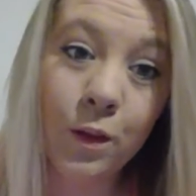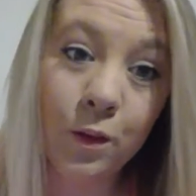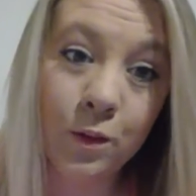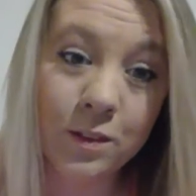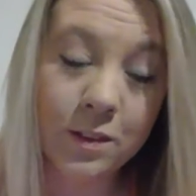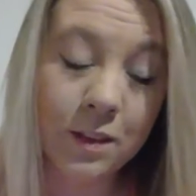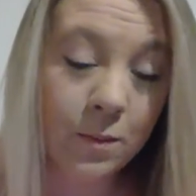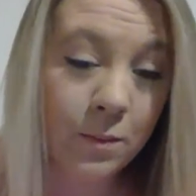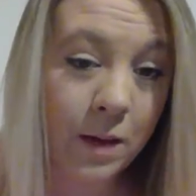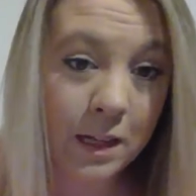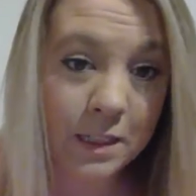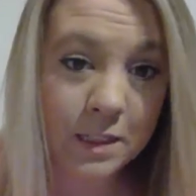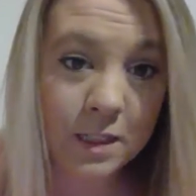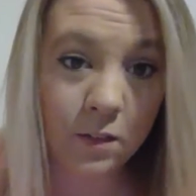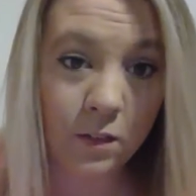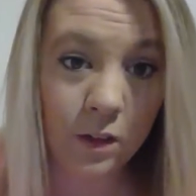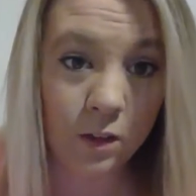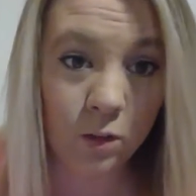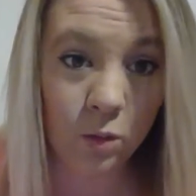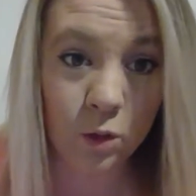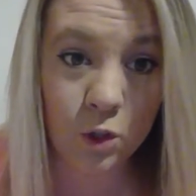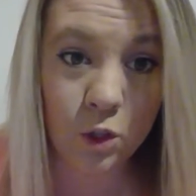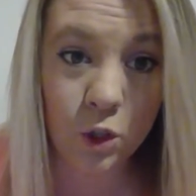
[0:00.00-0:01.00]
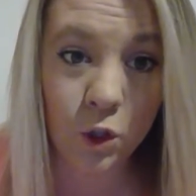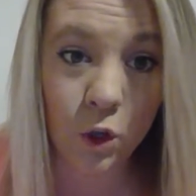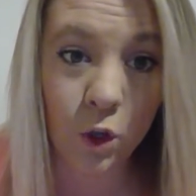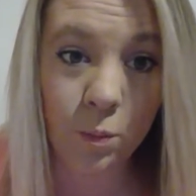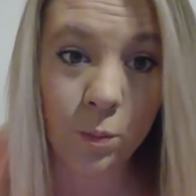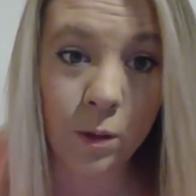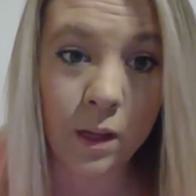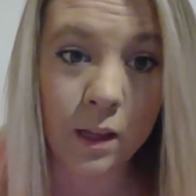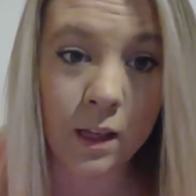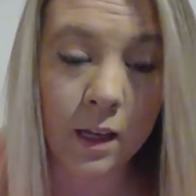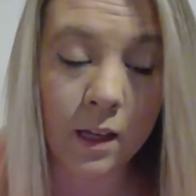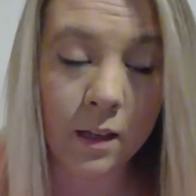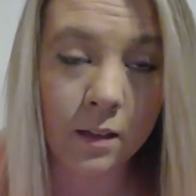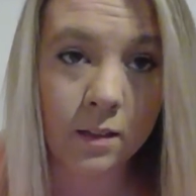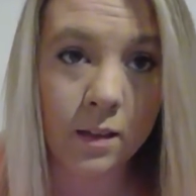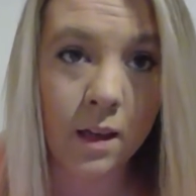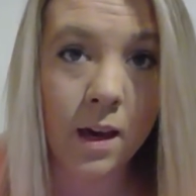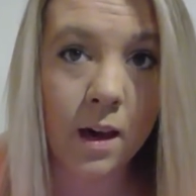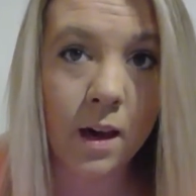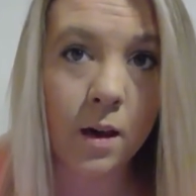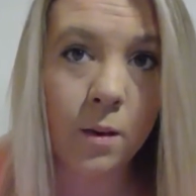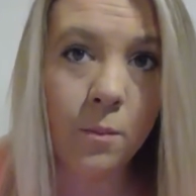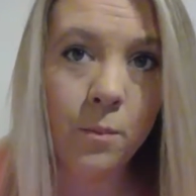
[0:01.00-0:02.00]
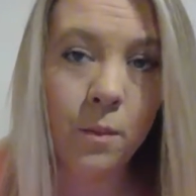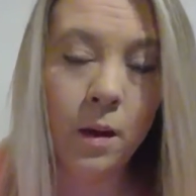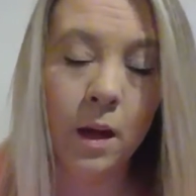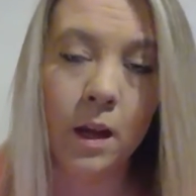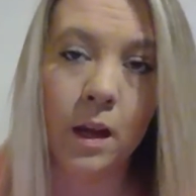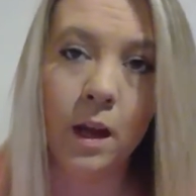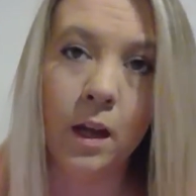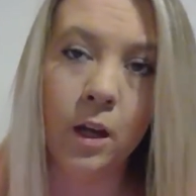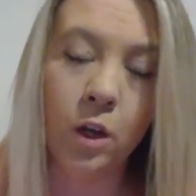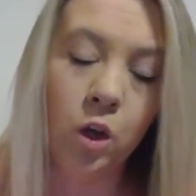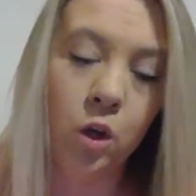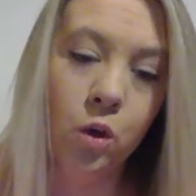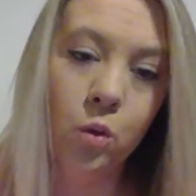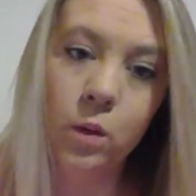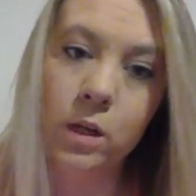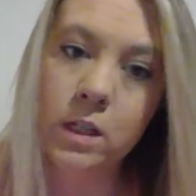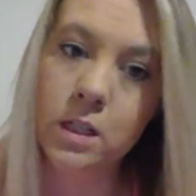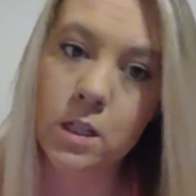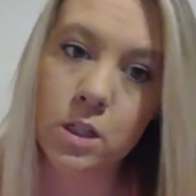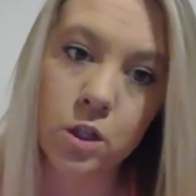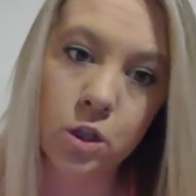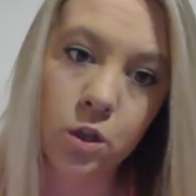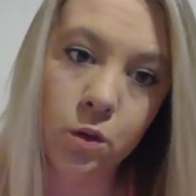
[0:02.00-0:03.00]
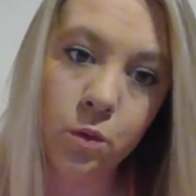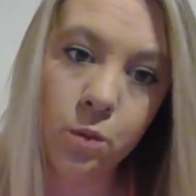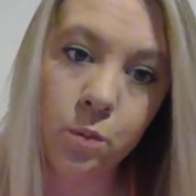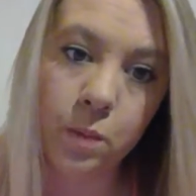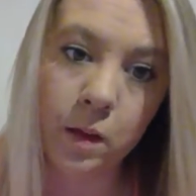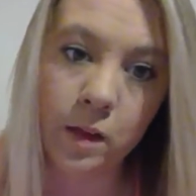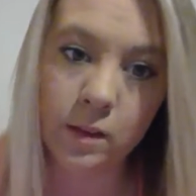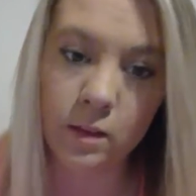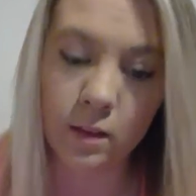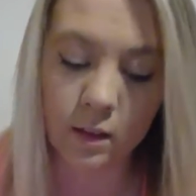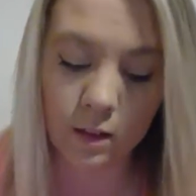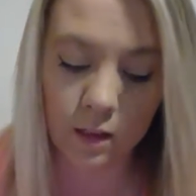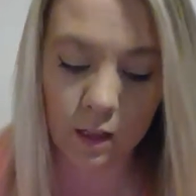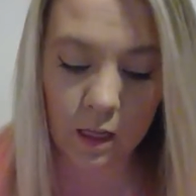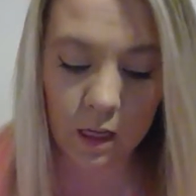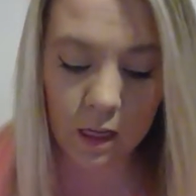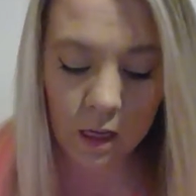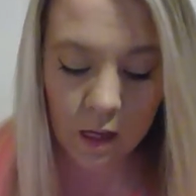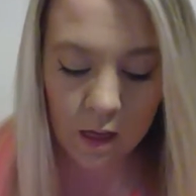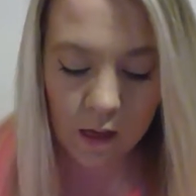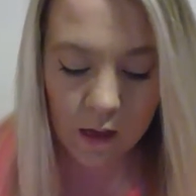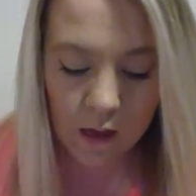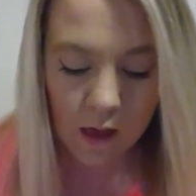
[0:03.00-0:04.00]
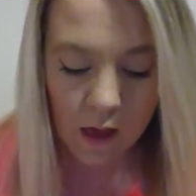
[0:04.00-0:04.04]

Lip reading: those same activities would show up on the exam and I knew what to do, basically.